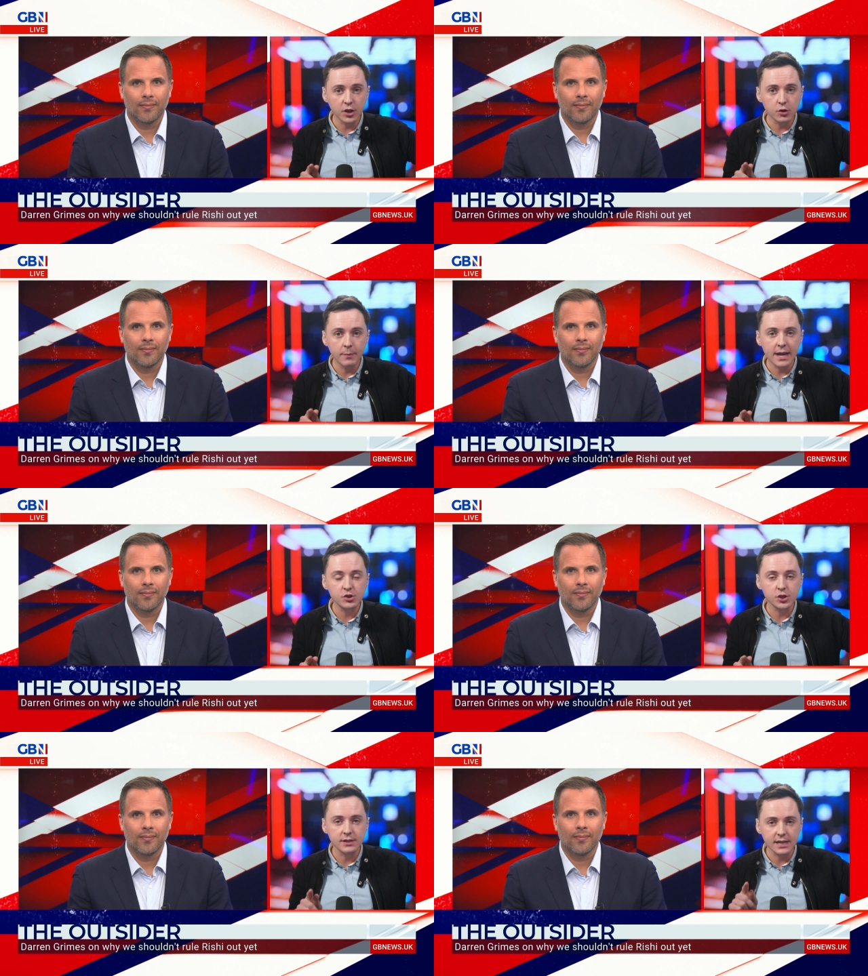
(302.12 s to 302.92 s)
Speaker 1: you
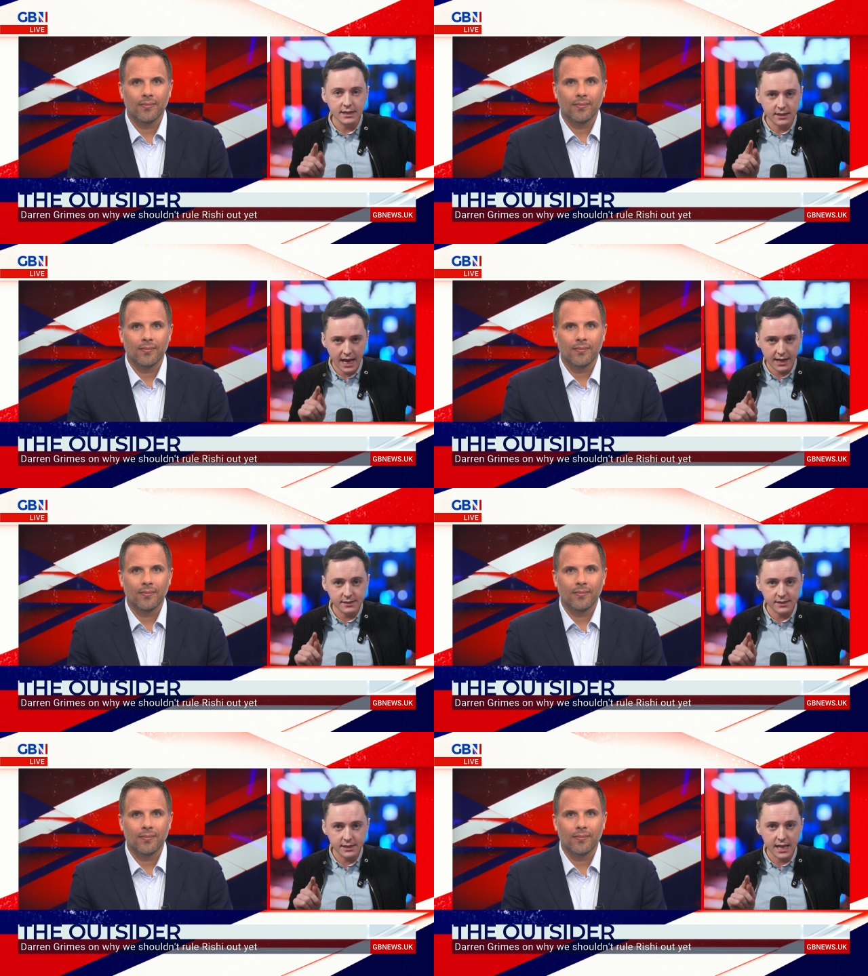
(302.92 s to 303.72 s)
mentioned, and
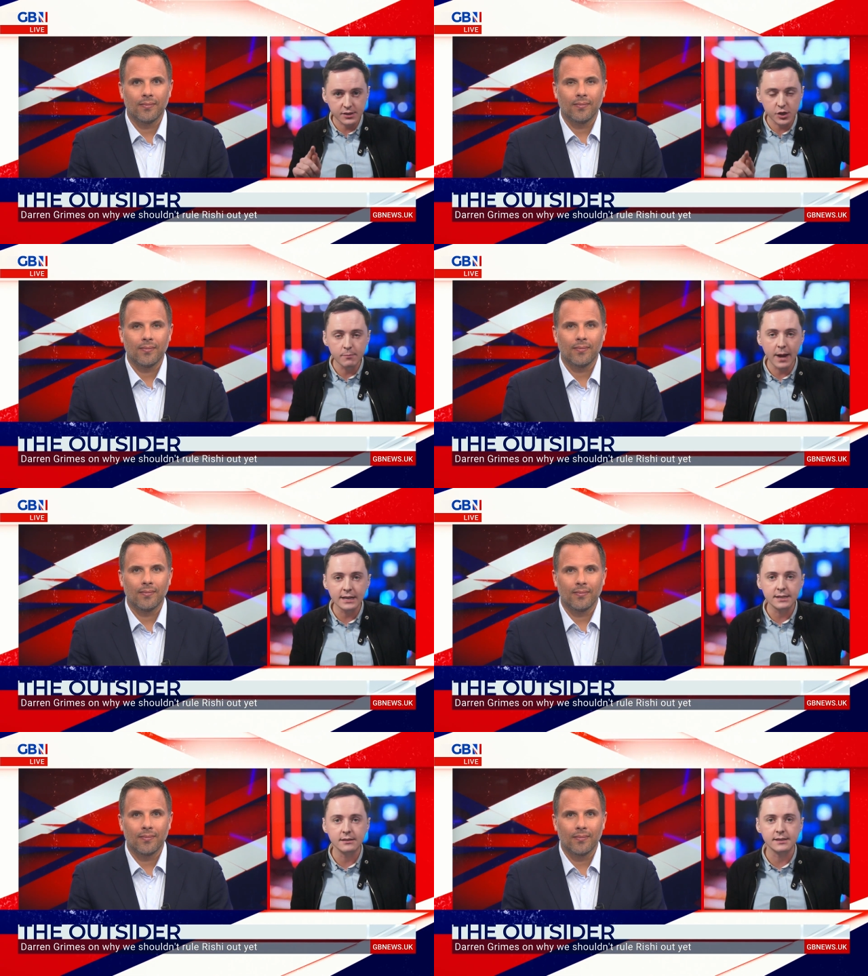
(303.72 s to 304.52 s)
that's who
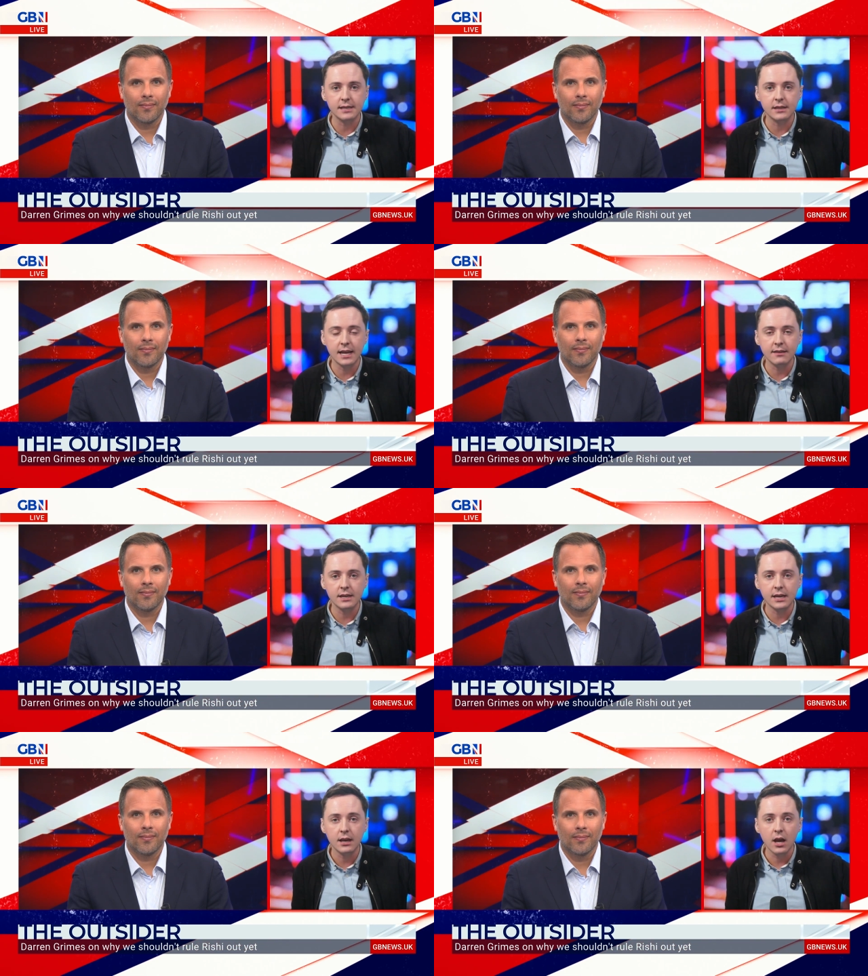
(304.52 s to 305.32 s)
matters in
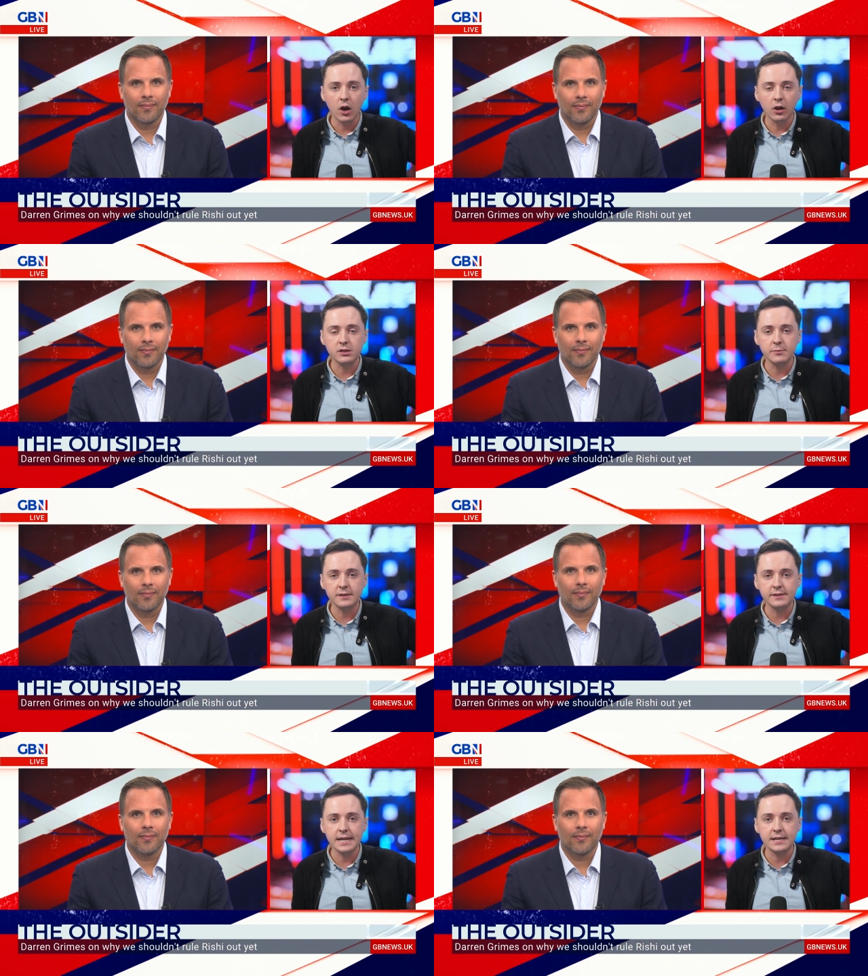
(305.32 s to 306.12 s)
the ultimate
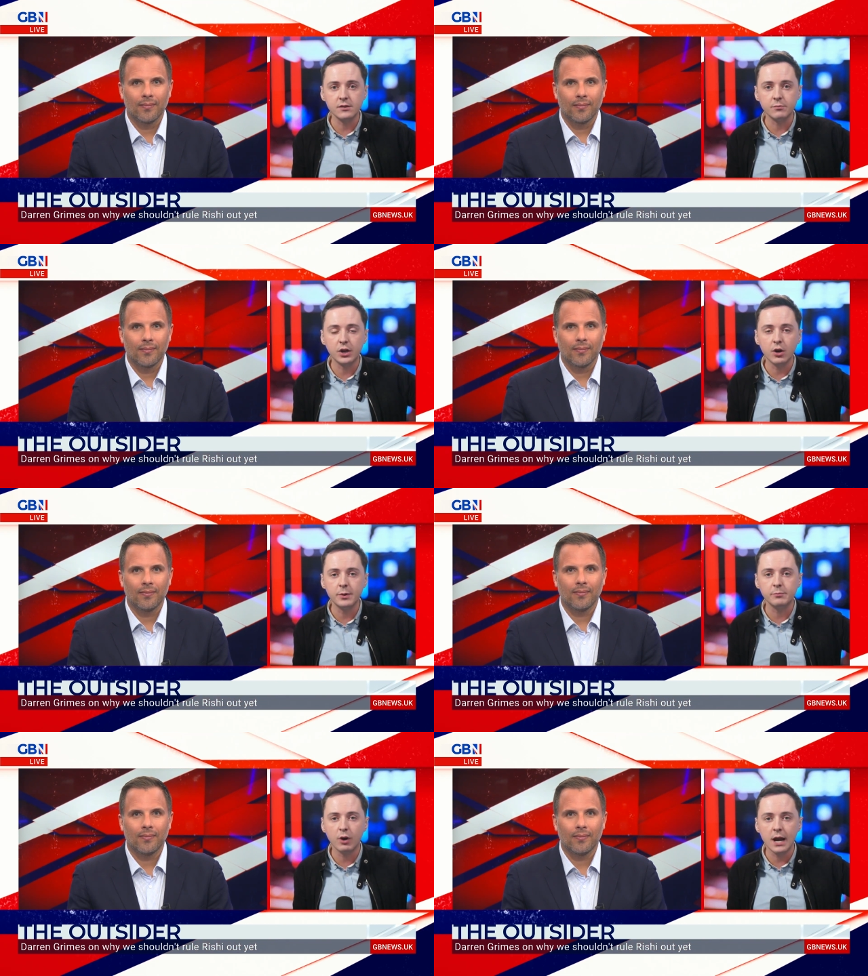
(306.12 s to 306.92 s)
stakes of
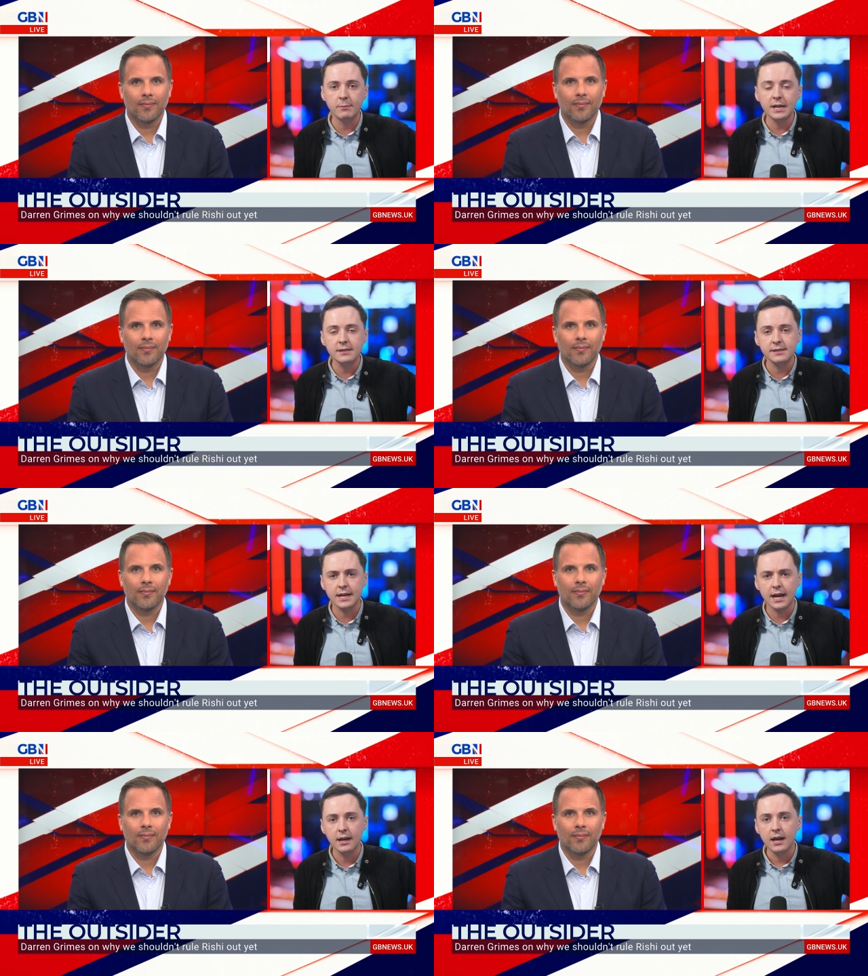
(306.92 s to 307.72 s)
becoming Prime Minister.